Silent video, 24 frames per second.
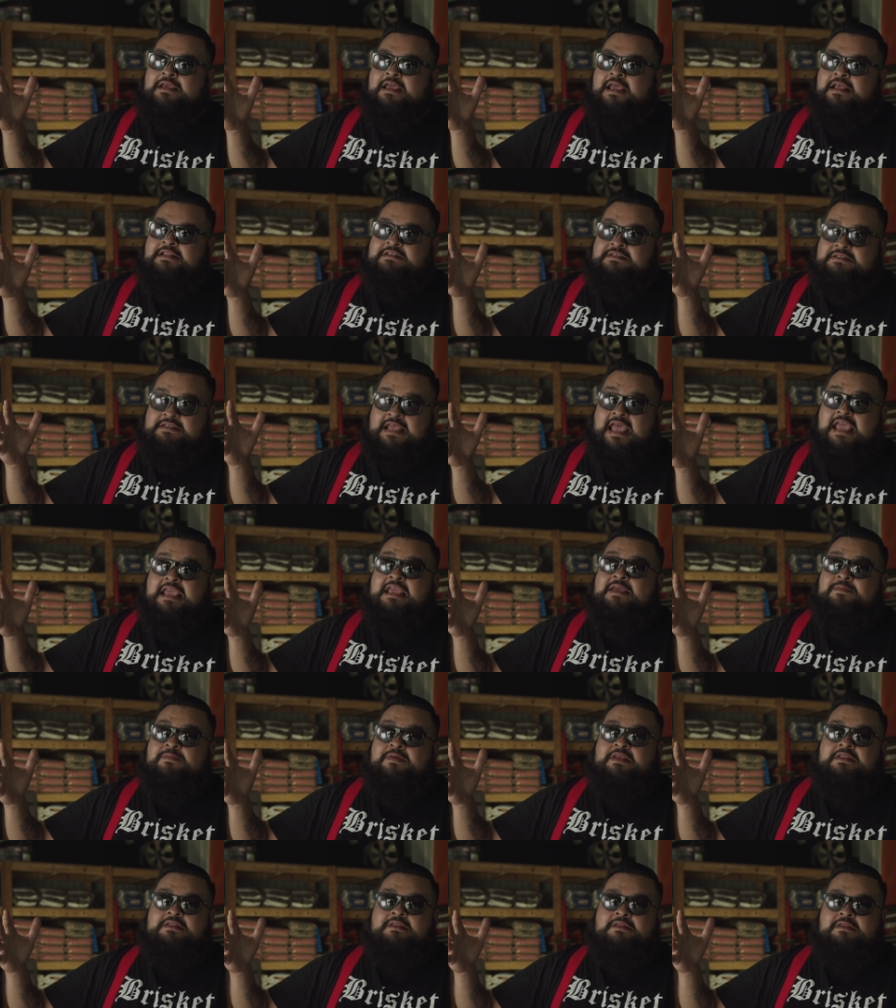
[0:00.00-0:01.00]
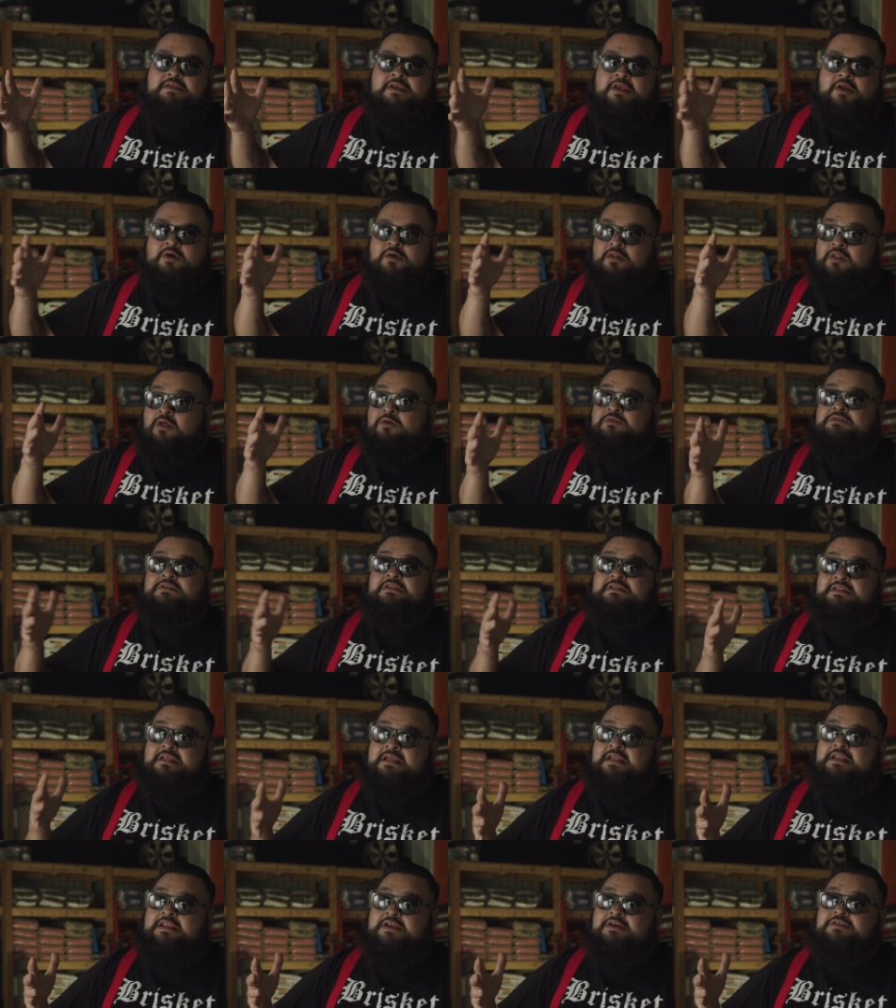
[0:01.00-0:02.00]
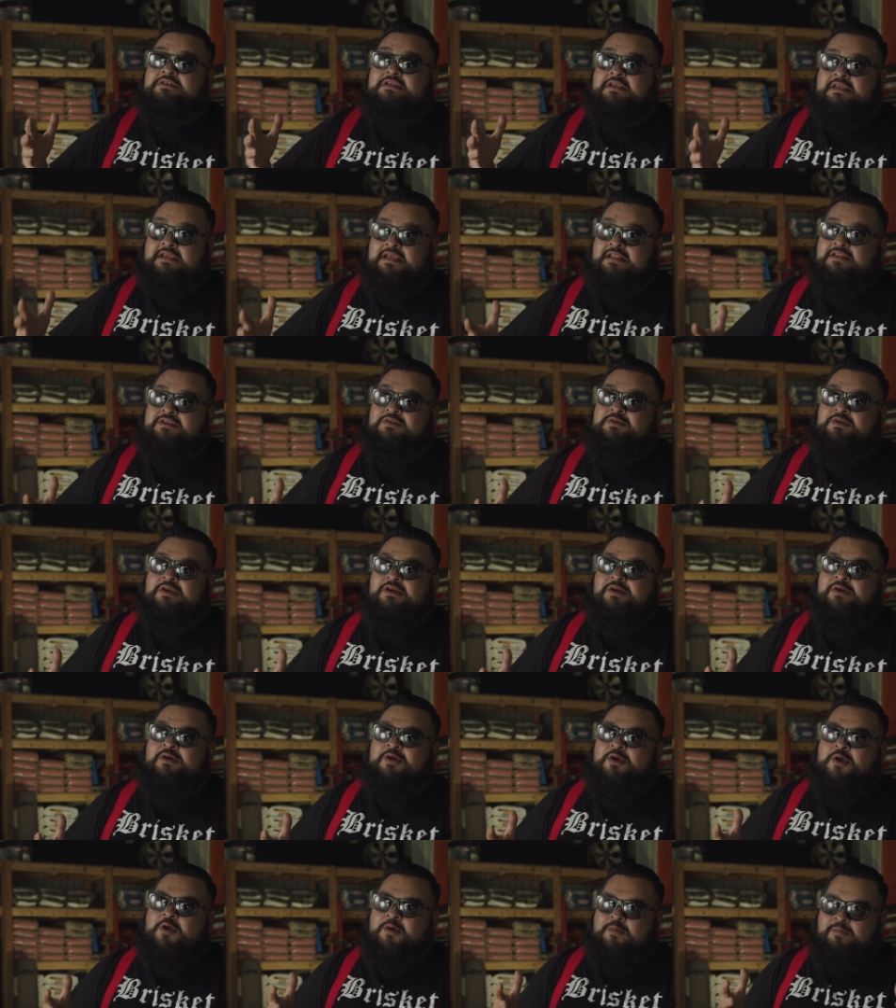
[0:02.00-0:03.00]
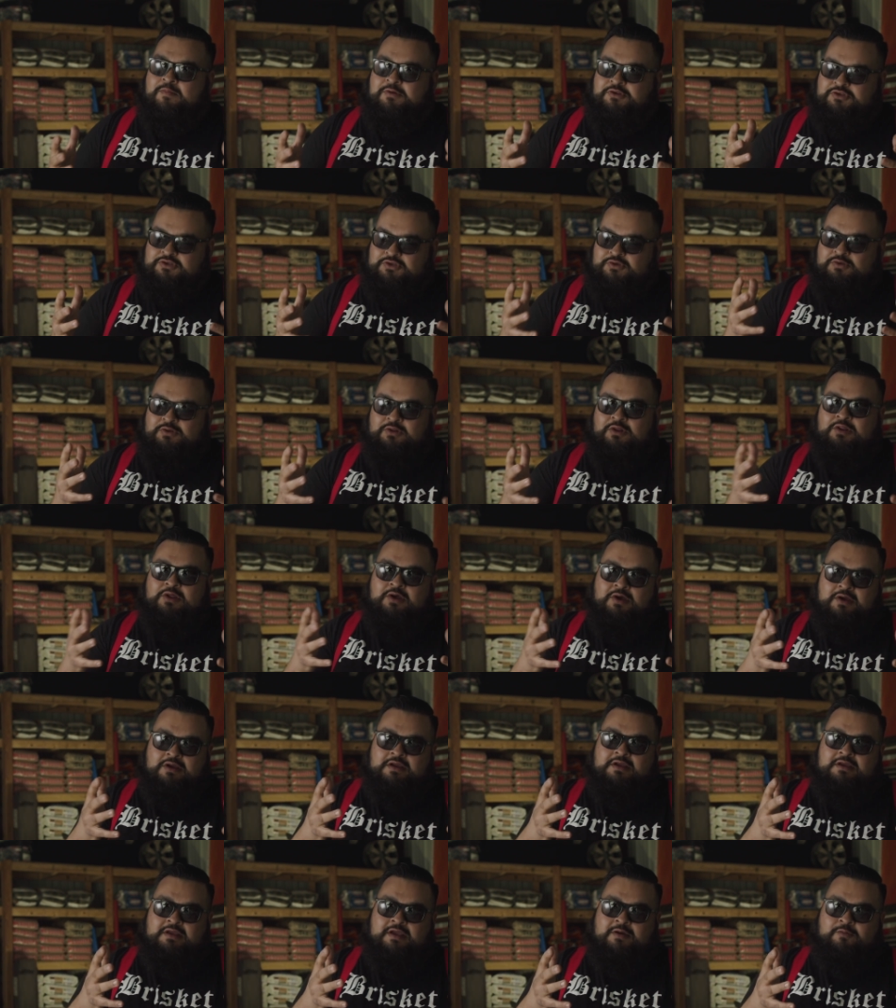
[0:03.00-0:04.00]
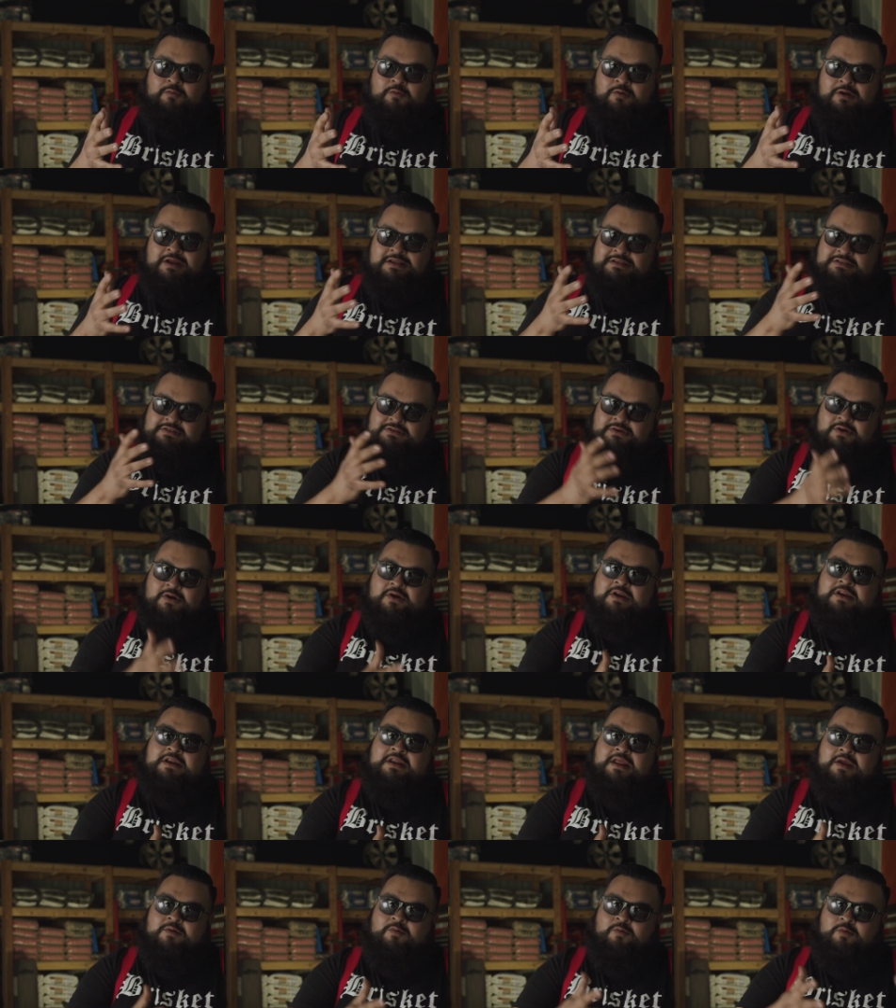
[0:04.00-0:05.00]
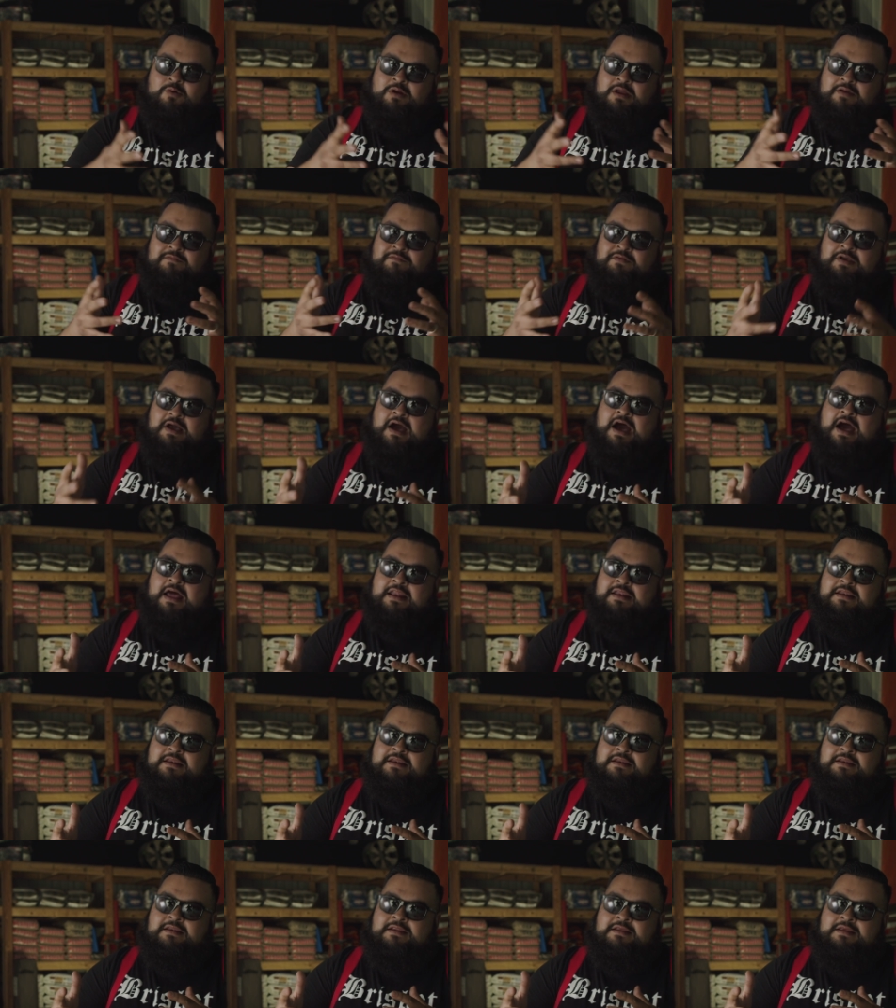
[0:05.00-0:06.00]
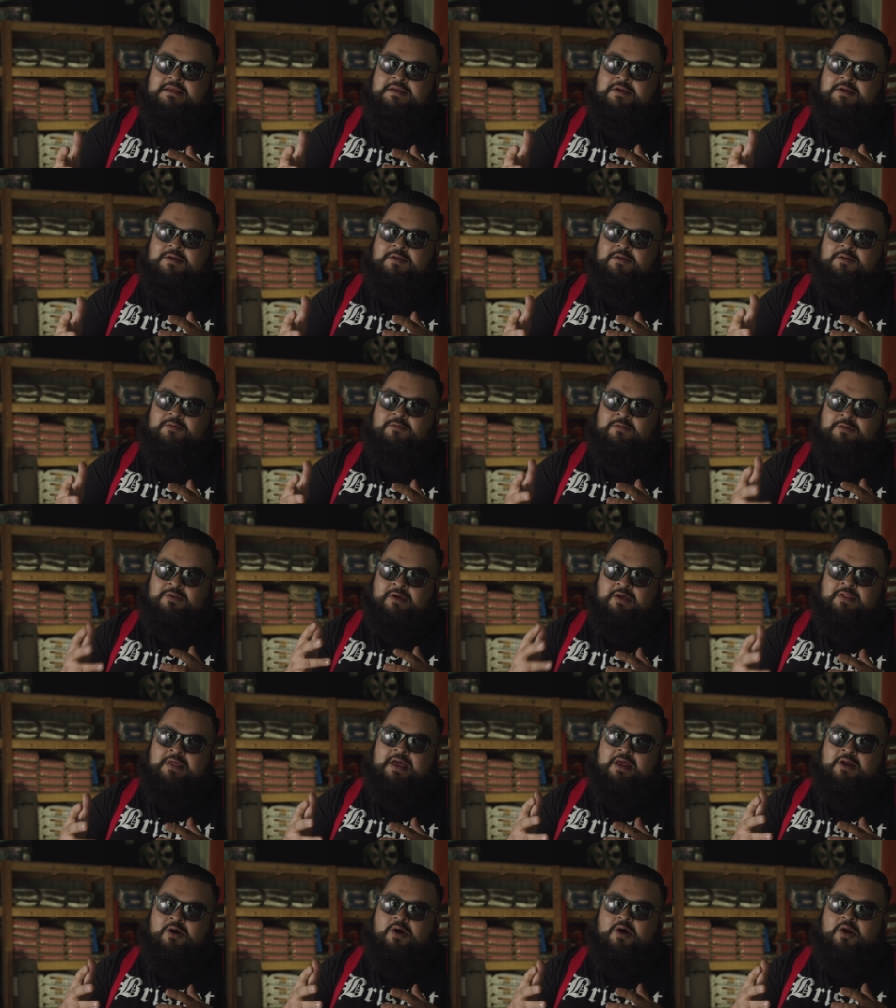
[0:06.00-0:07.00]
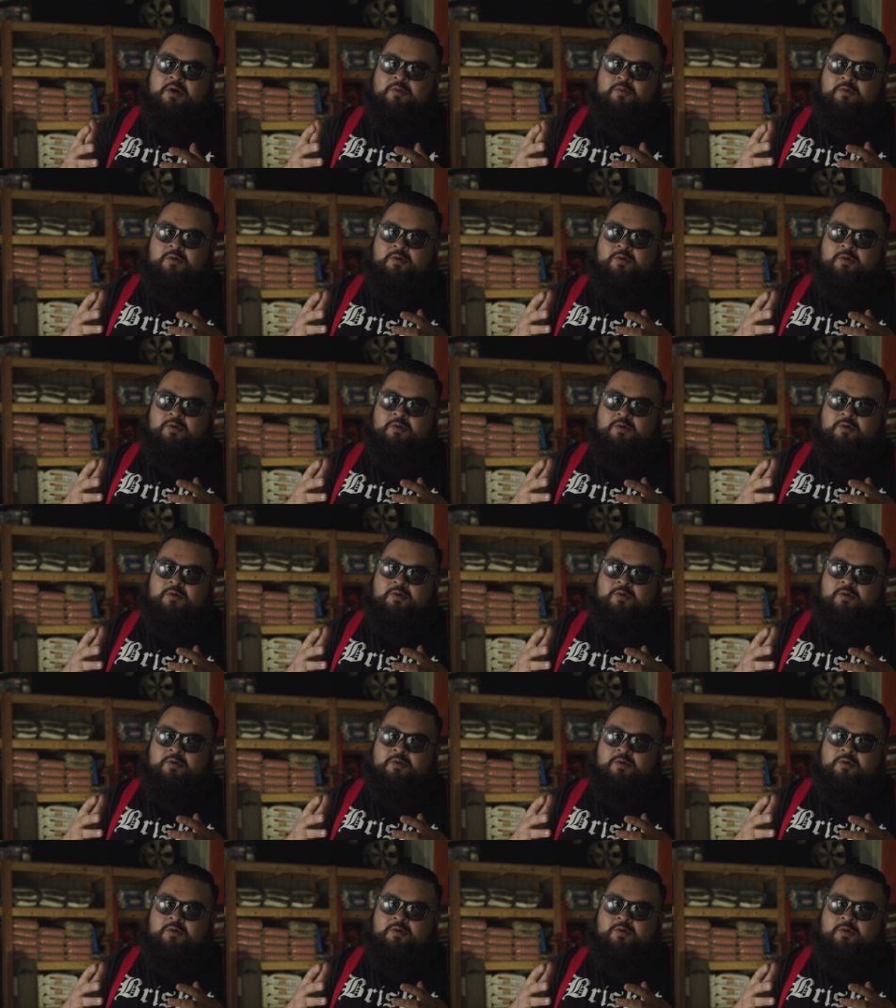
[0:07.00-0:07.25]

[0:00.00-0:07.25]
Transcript: It's taken me, you know, close to 10 years to get to here, but you look at where I started and where I've gotten with all that hard